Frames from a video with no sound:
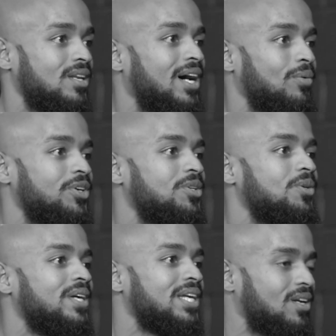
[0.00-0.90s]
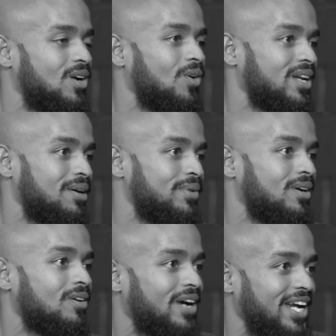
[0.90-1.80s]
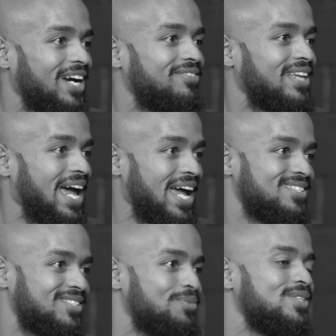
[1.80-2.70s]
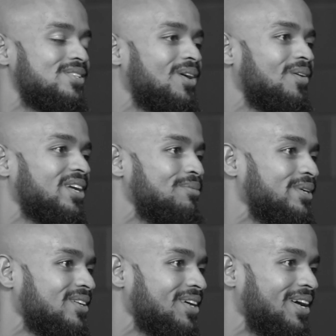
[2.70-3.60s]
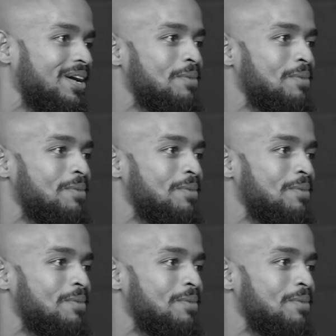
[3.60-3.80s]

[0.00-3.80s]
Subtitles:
We're doing coconut milk, right? You have to hand squeeze the coconut milk.